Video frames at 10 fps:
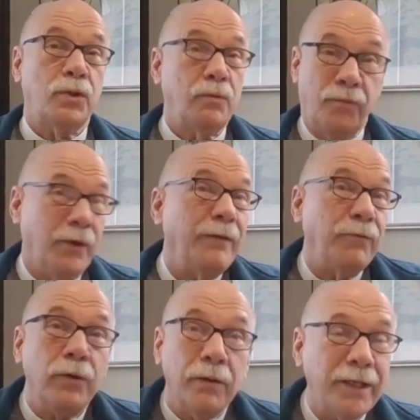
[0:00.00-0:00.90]

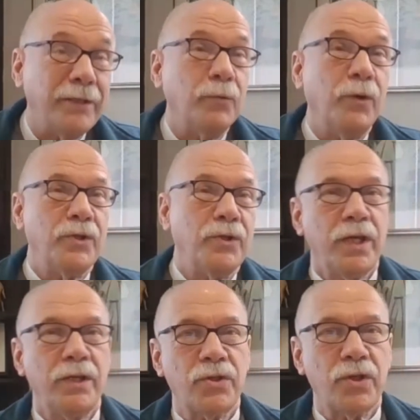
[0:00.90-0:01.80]
forever in one
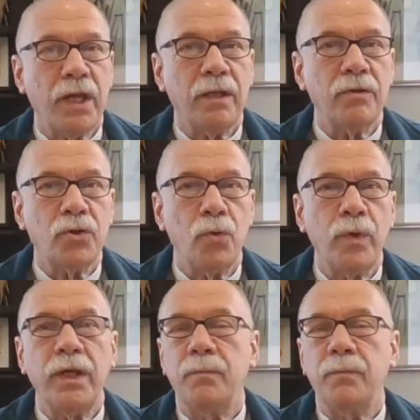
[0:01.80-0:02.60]
sense. And so